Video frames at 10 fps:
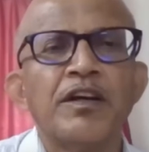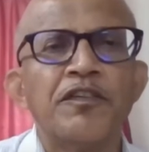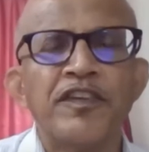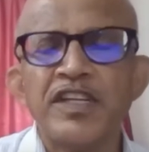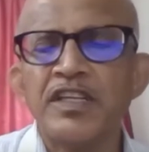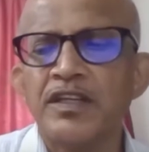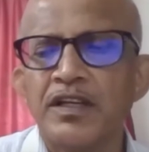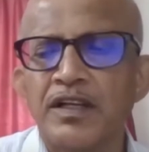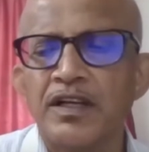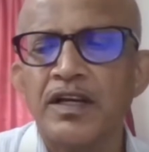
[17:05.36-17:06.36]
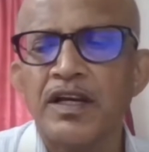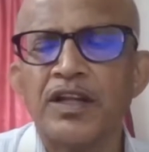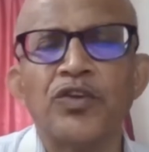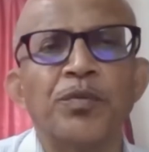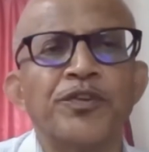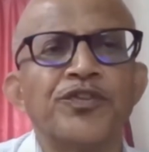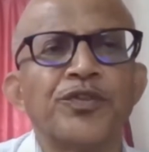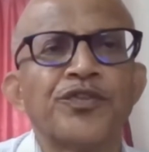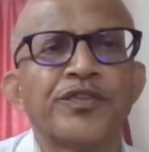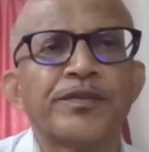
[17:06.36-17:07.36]
free and open
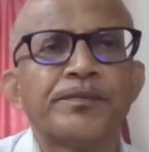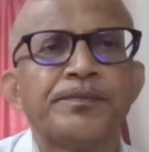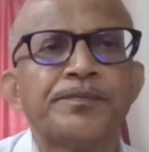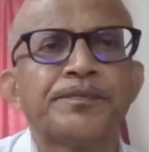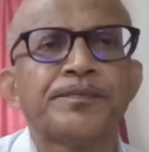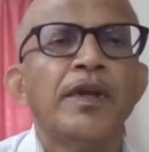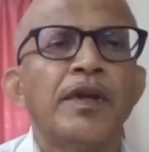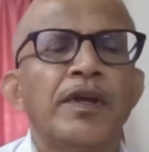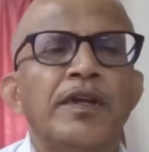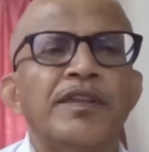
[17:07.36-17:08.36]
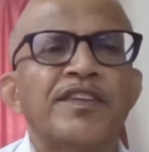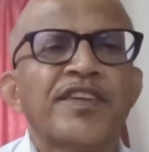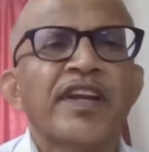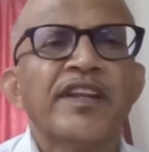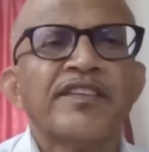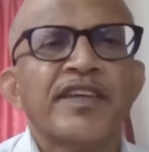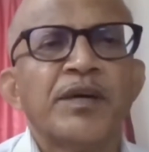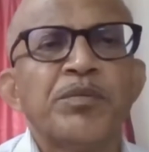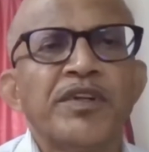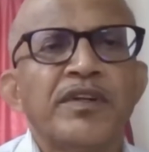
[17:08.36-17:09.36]
source. The second
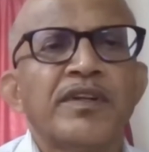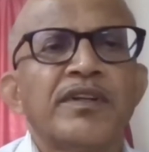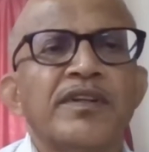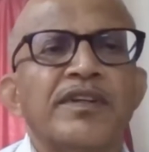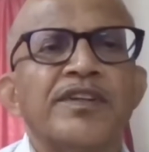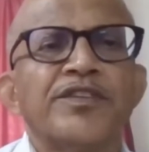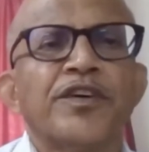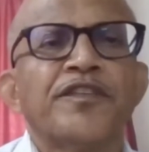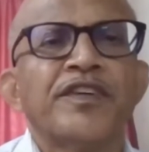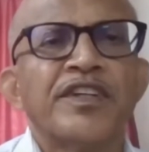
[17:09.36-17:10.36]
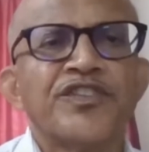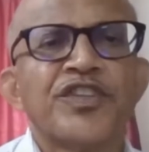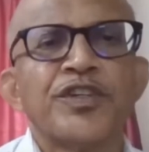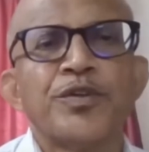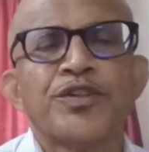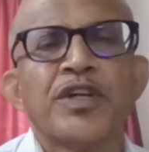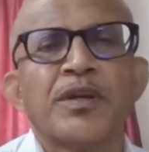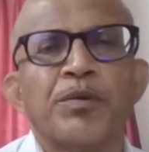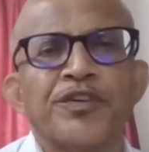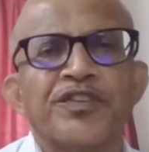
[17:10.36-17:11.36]
example is of institutional
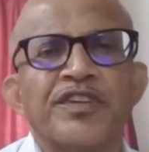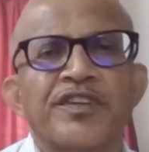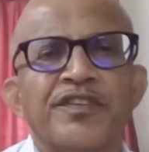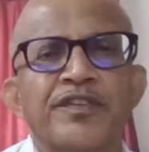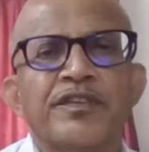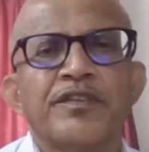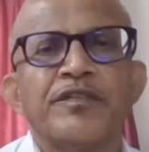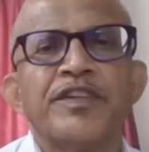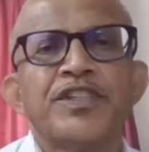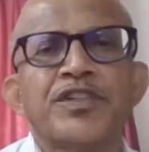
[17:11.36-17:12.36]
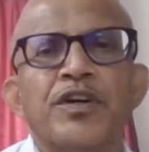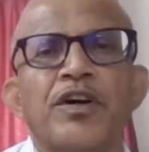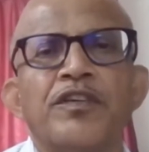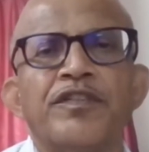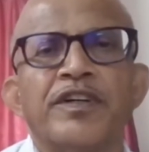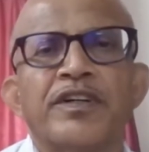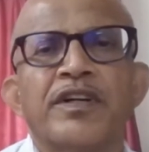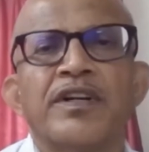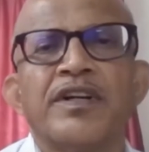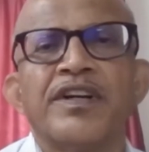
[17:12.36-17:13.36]
repositories, which offer
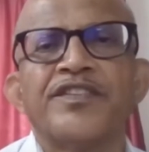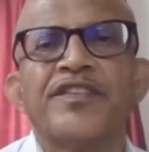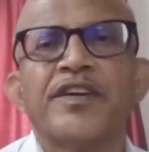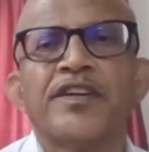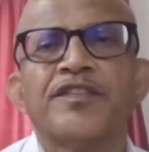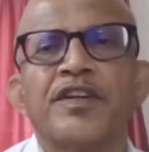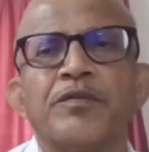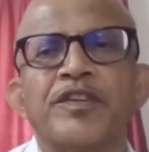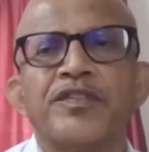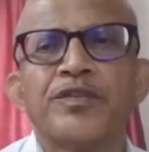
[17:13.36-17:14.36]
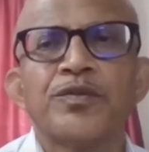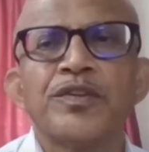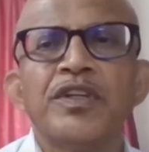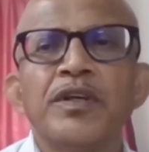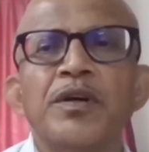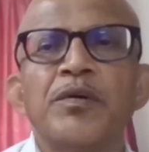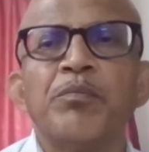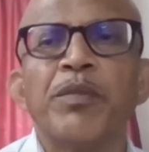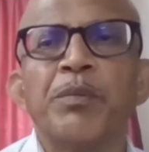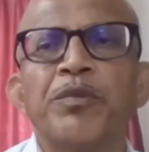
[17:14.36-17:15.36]
a set of services to the
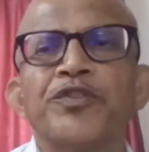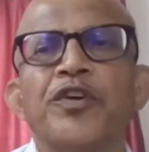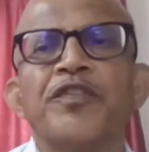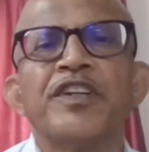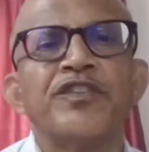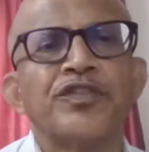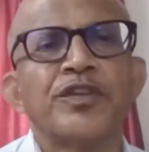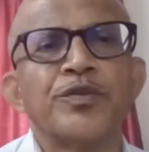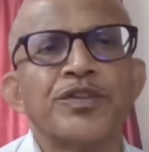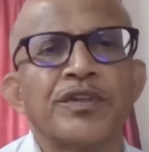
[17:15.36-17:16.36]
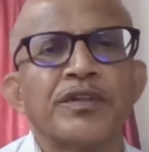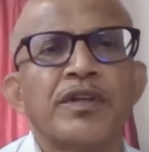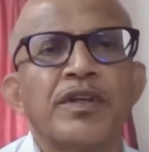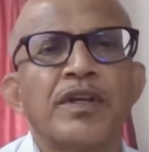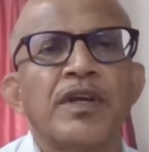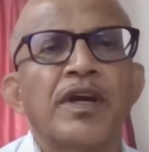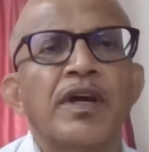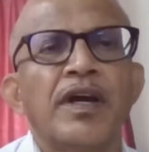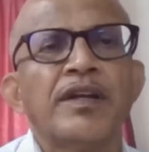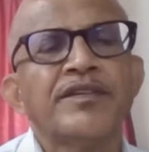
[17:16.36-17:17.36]
members of an institution
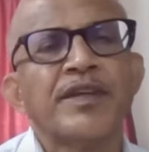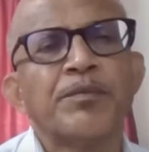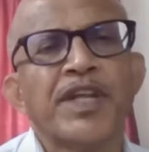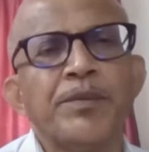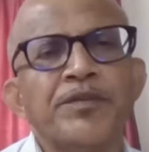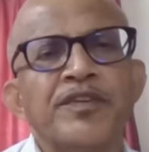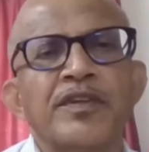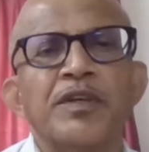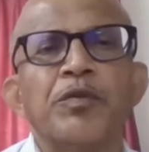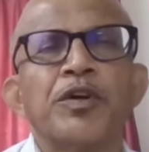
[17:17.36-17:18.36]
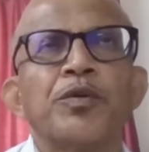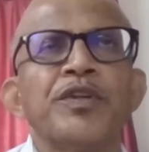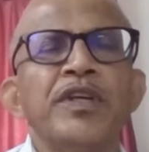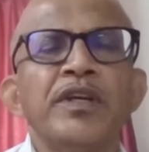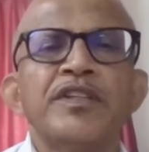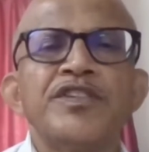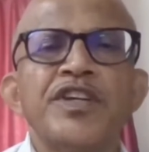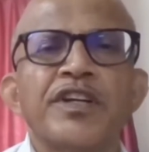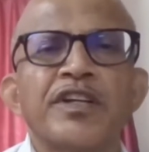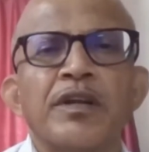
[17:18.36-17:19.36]
and sometimes even to the
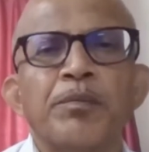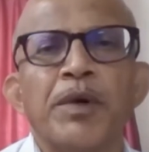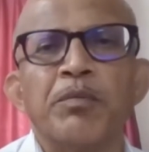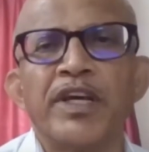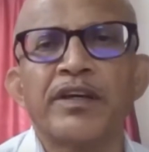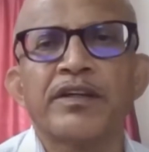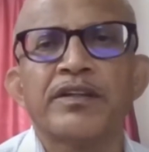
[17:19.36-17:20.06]
general public.